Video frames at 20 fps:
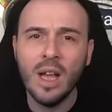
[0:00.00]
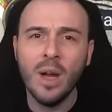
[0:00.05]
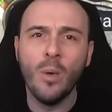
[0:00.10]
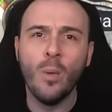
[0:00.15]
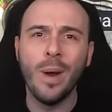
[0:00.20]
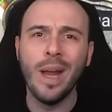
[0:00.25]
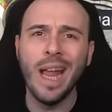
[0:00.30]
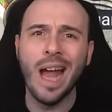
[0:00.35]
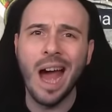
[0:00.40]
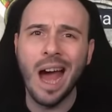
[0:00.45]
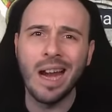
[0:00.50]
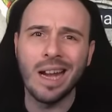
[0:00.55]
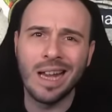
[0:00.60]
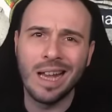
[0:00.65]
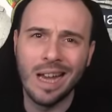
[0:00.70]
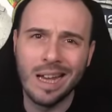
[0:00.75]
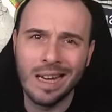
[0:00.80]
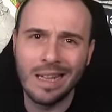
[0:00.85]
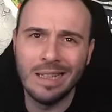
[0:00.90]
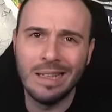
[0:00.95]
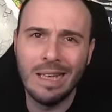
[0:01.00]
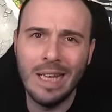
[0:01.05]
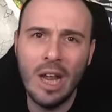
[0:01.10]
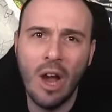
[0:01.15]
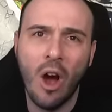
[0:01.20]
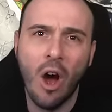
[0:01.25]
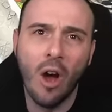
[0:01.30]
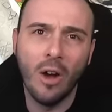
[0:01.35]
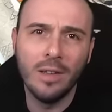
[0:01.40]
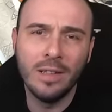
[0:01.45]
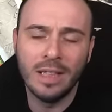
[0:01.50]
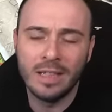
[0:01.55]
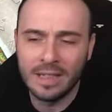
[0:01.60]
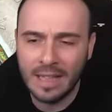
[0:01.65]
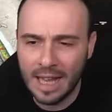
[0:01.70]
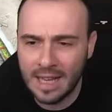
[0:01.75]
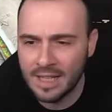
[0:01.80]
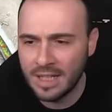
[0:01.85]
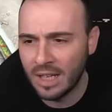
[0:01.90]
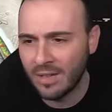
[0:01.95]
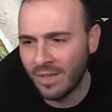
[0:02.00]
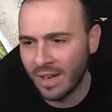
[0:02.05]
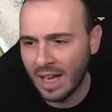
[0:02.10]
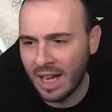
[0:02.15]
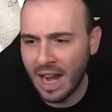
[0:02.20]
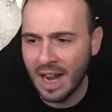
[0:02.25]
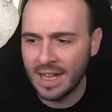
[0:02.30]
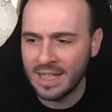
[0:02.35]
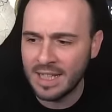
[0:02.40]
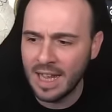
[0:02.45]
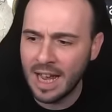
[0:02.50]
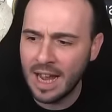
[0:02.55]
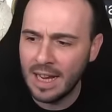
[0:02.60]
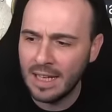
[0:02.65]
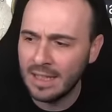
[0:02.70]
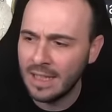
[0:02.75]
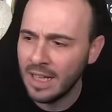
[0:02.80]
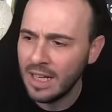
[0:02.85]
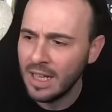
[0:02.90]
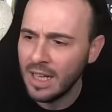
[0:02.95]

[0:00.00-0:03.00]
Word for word: We are currently on the test server, guys, and